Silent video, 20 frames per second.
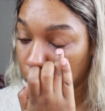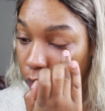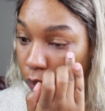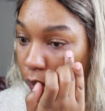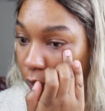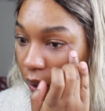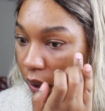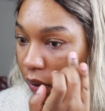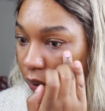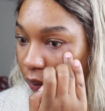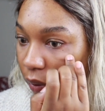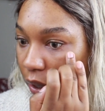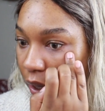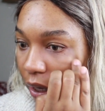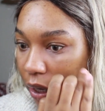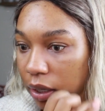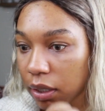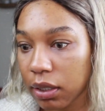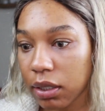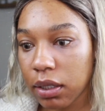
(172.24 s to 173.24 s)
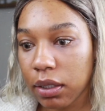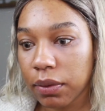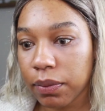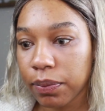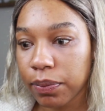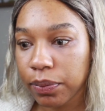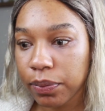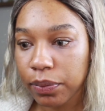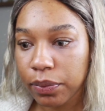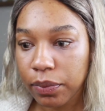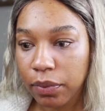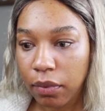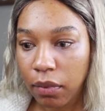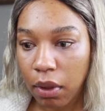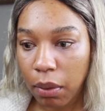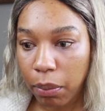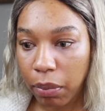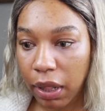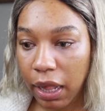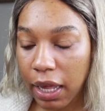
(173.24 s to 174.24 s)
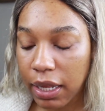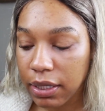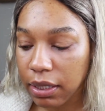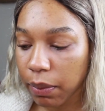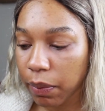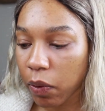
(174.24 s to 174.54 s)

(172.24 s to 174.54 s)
we do not. Plus,